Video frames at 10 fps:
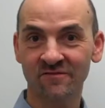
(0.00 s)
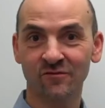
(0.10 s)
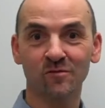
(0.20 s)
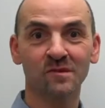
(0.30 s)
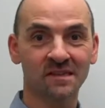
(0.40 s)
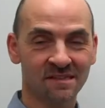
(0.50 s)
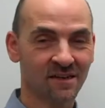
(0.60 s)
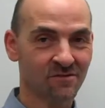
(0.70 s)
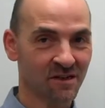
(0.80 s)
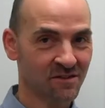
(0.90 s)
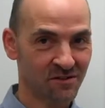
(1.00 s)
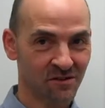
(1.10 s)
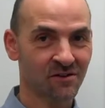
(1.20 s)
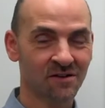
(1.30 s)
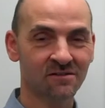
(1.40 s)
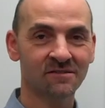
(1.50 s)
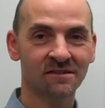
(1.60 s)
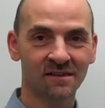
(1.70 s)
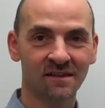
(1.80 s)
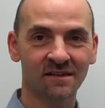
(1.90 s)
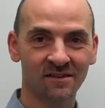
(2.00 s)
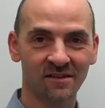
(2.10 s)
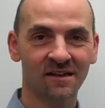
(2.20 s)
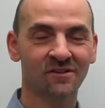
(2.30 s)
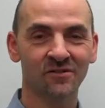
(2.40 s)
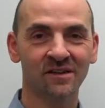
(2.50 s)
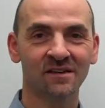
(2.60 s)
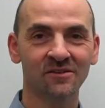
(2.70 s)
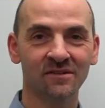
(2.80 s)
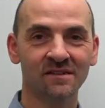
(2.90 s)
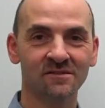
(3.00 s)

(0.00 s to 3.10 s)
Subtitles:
verbally say out loud that you're going to do it, and I know you can do it.